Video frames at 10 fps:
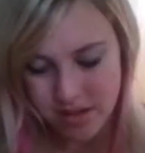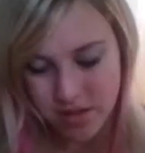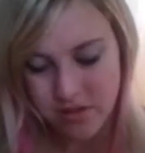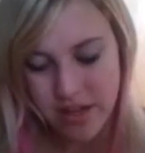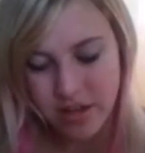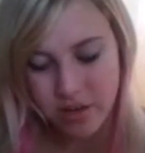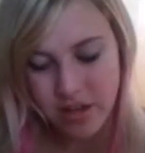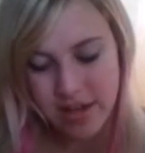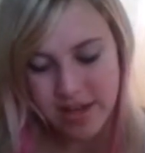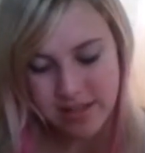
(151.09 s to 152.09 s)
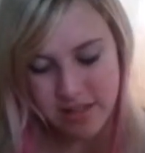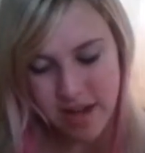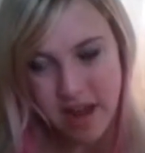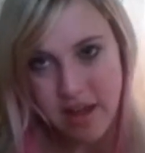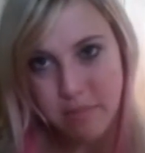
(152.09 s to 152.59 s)
Do you like green eggs
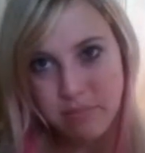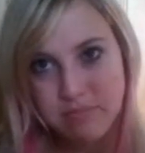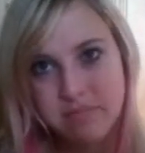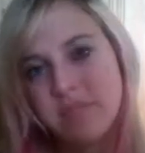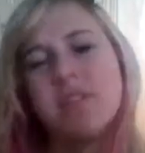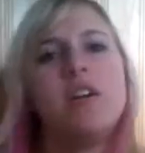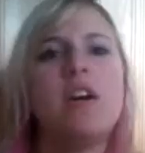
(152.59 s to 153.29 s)
and ham?